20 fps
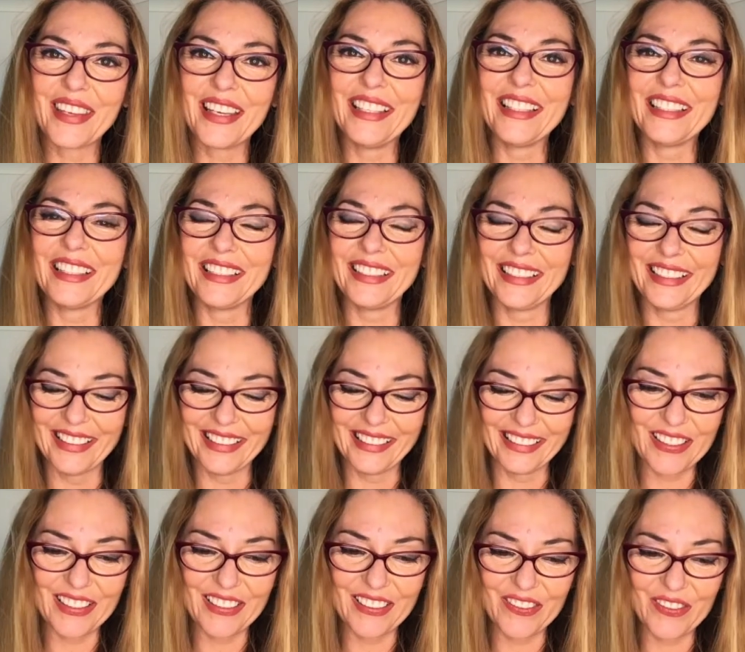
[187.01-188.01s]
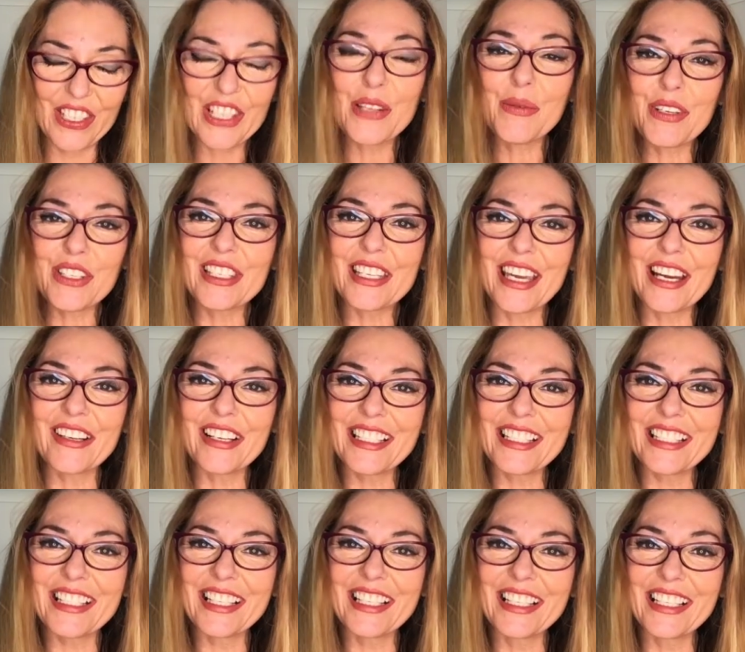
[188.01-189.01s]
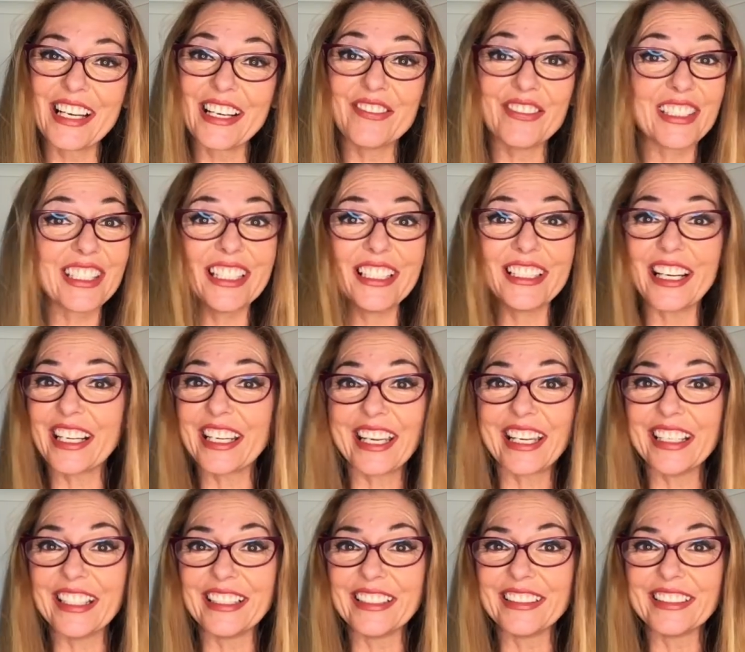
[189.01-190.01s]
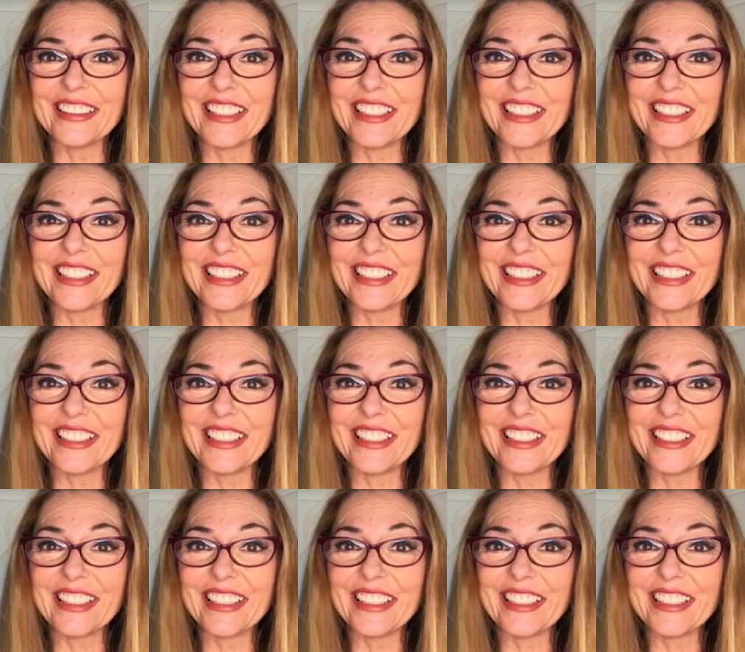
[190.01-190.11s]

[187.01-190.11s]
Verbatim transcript: One of the most scariest things that I ever did. I get it.